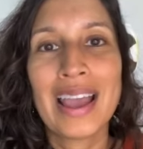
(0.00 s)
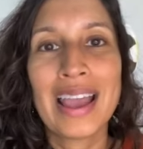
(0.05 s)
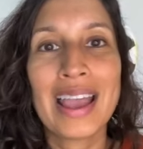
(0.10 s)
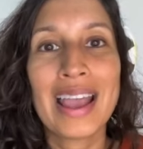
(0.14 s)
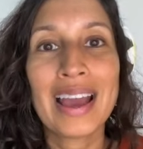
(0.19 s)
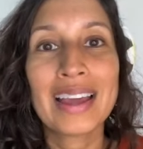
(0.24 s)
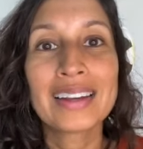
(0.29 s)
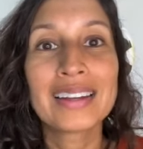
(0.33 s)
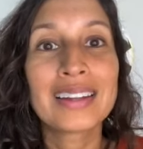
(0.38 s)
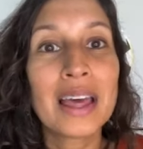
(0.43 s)

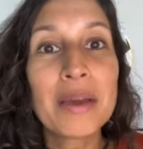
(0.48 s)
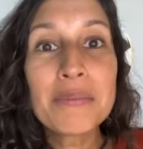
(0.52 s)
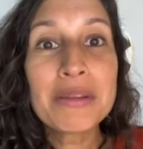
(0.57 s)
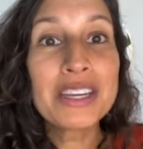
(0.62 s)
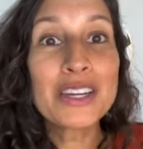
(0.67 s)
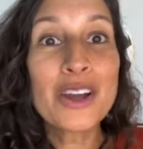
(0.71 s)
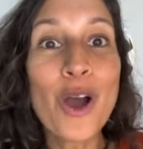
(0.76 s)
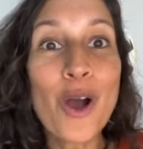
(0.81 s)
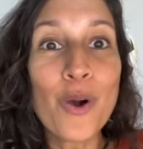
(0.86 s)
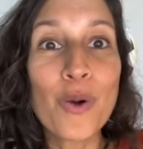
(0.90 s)
And let
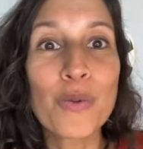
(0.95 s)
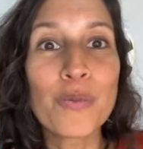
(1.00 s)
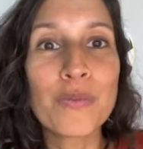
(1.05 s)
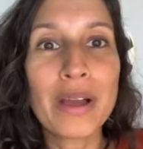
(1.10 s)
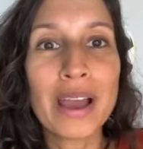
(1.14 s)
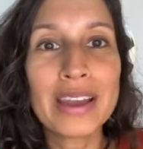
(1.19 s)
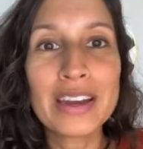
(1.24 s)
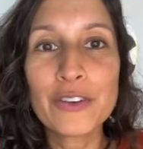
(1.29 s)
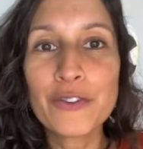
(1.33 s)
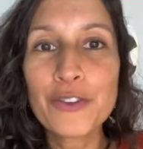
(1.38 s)
me
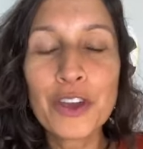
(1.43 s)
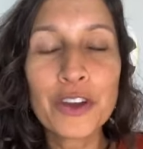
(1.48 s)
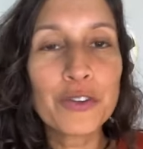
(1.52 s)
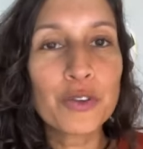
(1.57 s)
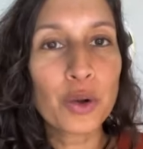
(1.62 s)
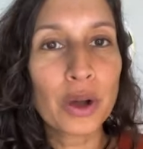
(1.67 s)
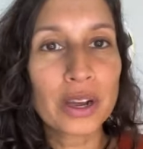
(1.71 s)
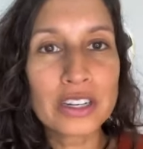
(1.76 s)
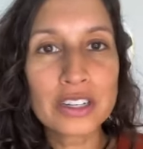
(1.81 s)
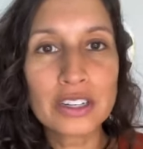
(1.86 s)
know. And if you
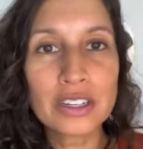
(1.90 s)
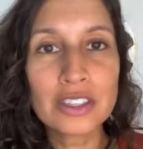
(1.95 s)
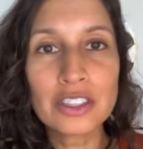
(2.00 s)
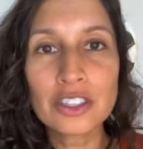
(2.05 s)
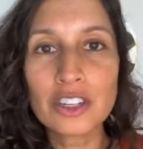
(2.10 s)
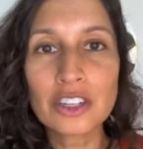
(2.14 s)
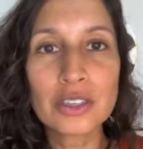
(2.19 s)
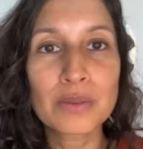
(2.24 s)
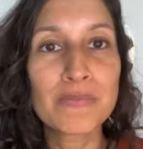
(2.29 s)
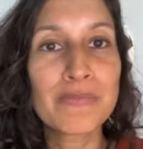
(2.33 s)
have
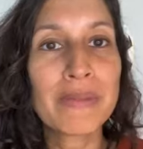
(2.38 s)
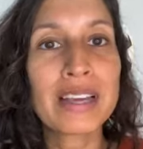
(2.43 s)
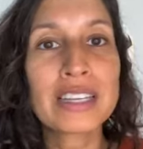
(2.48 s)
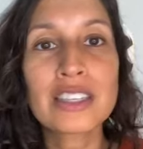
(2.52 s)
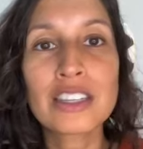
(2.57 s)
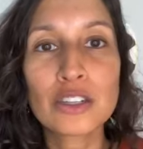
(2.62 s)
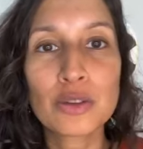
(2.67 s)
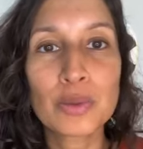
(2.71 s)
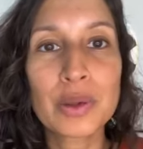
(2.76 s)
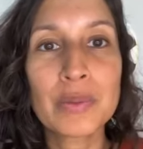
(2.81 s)
questions, just
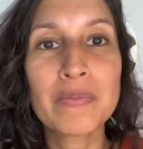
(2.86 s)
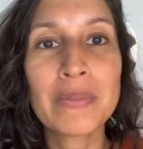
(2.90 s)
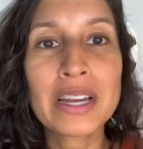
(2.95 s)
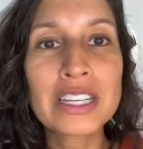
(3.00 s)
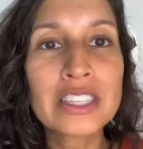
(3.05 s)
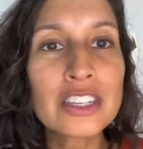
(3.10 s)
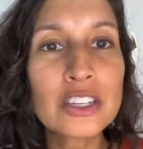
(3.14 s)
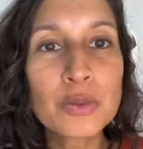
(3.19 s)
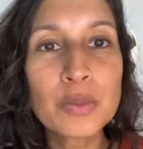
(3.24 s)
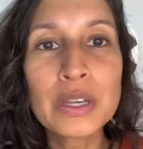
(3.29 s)
message me.
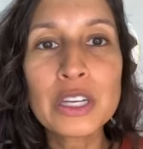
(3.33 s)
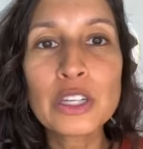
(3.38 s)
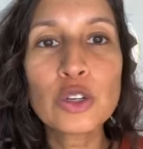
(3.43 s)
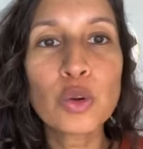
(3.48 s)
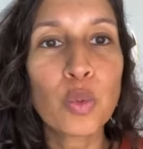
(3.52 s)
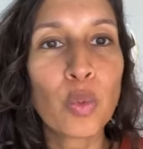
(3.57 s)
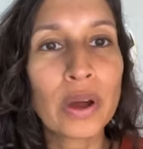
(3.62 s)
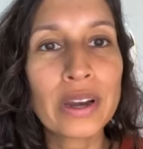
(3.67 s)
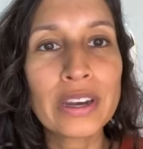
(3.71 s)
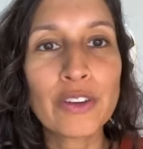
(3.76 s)
Message me
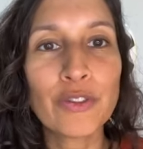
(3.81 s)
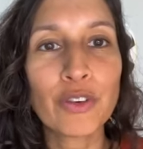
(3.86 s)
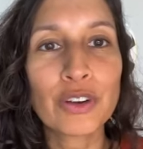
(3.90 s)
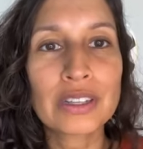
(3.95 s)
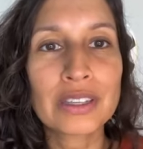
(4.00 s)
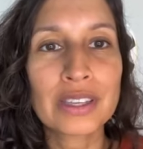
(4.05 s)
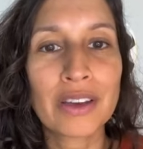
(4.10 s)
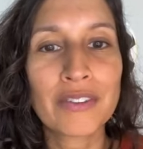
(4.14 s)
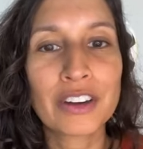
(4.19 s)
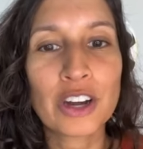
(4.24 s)

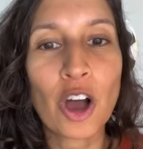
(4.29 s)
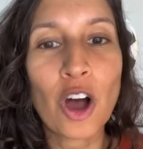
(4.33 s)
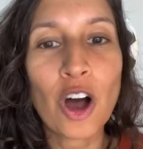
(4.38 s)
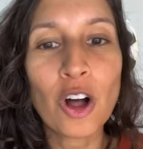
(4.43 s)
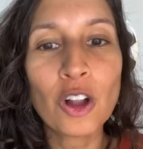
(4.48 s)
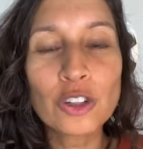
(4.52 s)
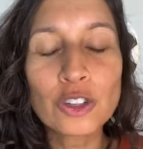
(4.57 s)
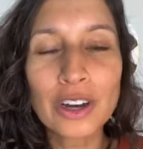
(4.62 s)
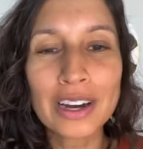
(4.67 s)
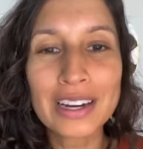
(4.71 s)
24/7.
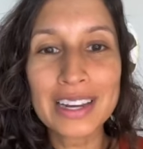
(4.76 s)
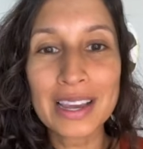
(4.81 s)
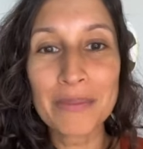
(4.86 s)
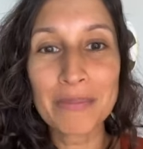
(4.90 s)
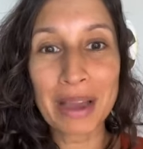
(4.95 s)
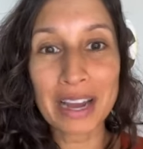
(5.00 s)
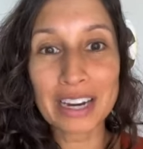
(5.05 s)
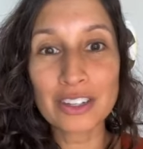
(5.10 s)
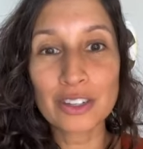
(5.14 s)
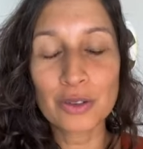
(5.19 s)
I'll try to
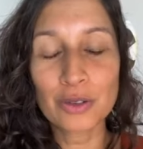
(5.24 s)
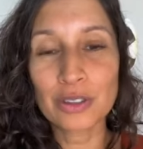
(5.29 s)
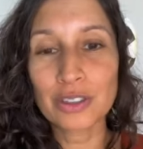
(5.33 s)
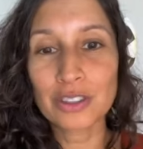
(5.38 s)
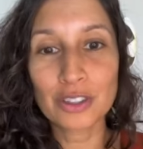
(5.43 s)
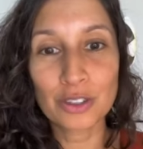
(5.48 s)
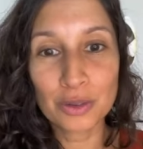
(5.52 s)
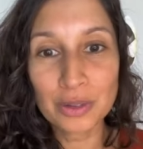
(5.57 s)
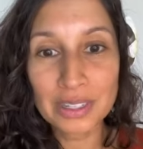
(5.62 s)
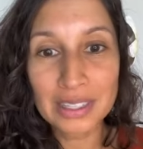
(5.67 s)
get back to you
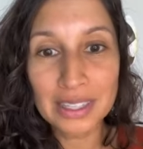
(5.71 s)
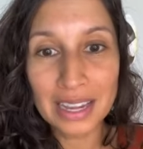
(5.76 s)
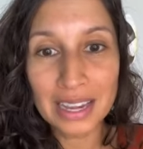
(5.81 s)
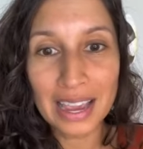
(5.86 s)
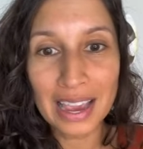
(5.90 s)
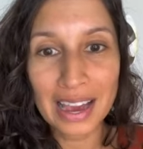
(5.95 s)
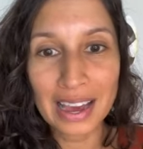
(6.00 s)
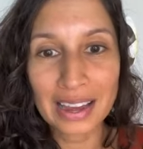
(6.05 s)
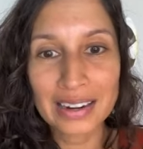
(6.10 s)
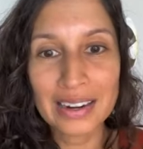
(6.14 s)
as soon as I
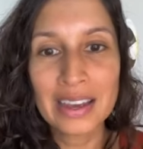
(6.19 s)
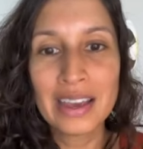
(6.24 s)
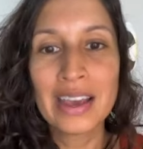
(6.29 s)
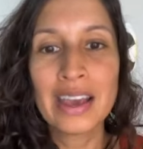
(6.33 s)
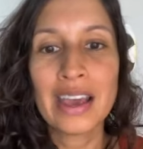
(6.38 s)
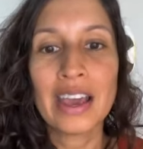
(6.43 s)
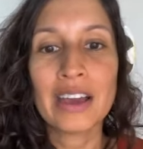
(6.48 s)
can.